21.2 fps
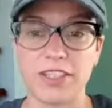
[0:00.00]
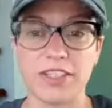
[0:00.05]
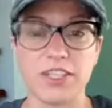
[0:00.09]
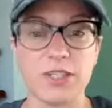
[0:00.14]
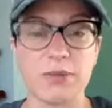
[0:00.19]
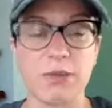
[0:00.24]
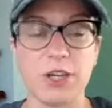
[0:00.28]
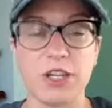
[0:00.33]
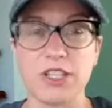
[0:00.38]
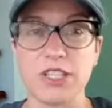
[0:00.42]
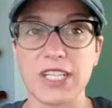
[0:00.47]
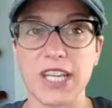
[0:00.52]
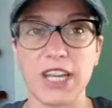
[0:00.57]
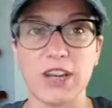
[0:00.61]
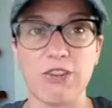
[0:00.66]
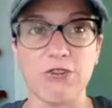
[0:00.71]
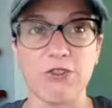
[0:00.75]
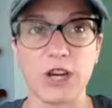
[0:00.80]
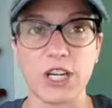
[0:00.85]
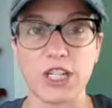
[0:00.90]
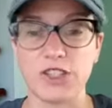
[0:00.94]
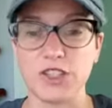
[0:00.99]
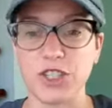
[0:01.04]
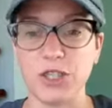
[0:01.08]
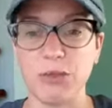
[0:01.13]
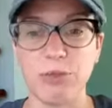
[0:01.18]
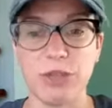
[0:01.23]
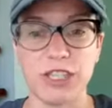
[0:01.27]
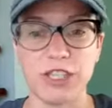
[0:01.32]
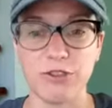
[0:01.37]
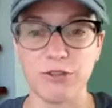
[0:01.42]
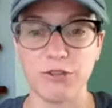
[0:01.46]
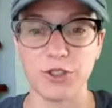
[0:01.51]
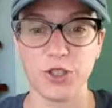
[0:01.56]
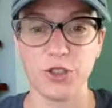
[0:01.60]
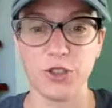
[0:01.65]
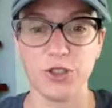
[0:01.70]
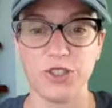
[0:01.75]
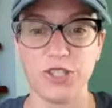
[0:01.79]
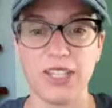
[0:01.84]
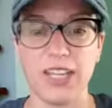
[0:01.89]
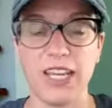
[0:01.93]
that smells like freshly picked
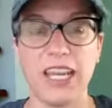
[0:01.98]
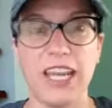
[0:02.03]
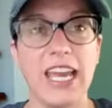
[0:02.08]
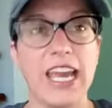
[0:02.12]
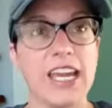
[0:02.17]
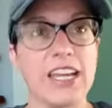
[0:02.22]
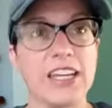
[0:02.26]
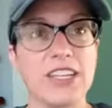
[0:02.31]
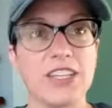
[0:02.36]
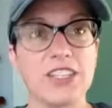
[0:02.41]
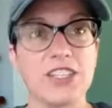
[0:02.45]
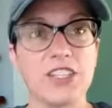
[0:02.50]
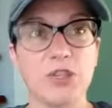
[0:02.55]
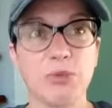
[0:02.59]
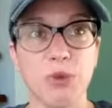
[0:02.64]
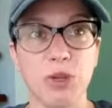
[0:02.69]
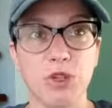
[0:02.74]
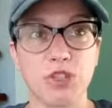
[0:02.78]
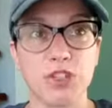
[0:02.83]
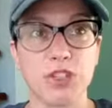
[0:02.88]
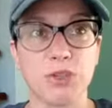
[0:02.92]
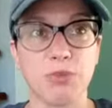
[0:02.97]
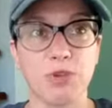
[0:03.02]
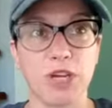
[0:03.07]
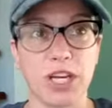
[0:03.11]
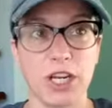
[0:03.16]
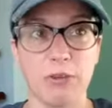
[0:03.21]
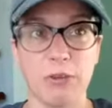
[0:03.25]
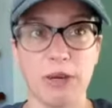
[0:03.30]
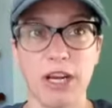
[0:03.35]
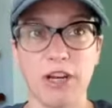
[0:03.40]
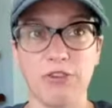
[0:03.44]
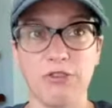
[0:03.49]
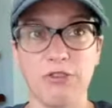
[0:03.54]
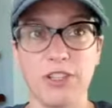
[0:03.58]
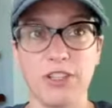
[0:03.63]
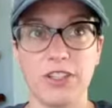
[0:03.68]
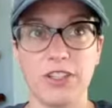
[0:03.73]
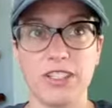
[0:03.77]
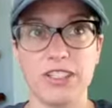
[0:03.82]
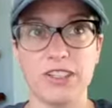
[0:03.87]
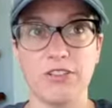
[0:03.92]
fruit and is supposed to bring about
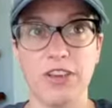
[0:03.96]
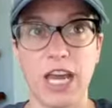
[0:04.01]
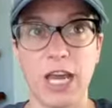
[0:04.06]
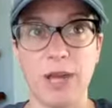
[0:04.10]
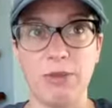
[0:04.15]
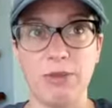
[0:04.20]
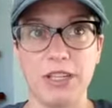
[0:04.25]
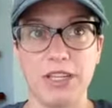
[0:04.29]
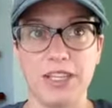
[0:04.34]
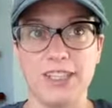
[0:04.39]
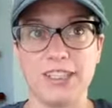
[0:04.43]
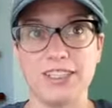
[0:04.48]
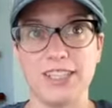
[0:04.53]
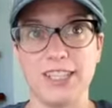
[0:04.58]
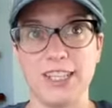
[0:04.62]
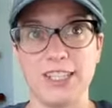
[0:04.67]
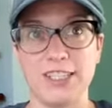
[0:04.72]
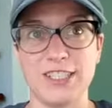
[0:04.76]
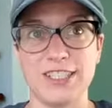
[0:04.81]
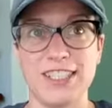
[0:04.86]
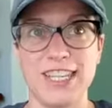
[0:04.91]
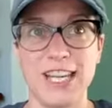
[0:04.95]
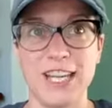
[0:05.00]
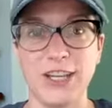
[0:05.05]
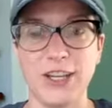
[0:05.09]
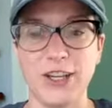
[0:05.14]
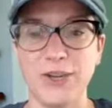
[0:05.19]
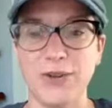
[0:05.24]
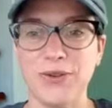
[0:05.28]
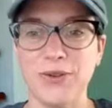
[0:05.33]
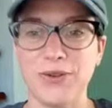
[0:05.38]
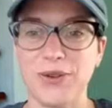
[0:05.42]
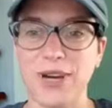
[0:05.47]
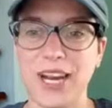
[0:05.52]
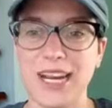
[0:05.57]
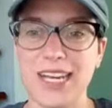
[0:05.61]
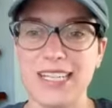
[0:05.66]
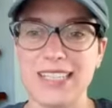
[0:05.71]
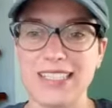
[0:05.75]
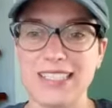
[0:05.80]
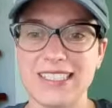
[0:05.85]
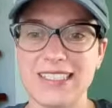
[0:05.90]
feelings of happiness, thus yellow,
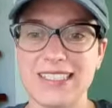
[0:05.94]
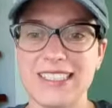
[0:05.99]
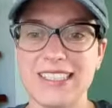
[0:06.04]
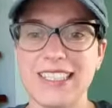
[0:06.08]
right?